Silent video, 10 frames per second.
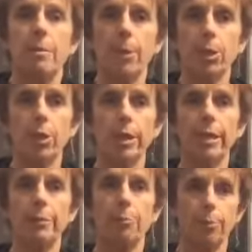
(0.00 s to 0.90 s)
But you're
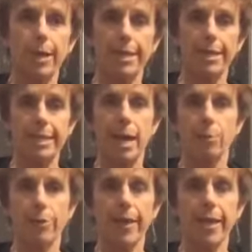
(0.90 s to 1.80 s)
going to press
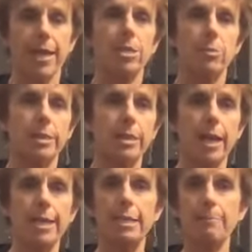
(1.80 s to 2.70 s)
down with the hand. So it's an
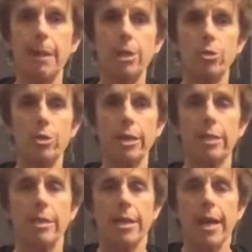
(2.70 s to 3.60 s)
isometric,
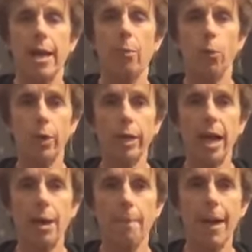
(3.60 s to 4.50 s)
and we're going
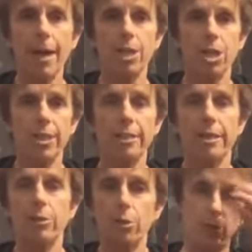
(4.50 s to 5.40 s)
to imagine it.
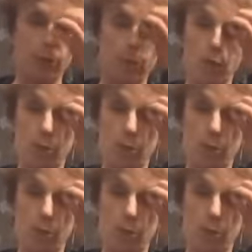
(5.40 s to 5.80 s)
And those of you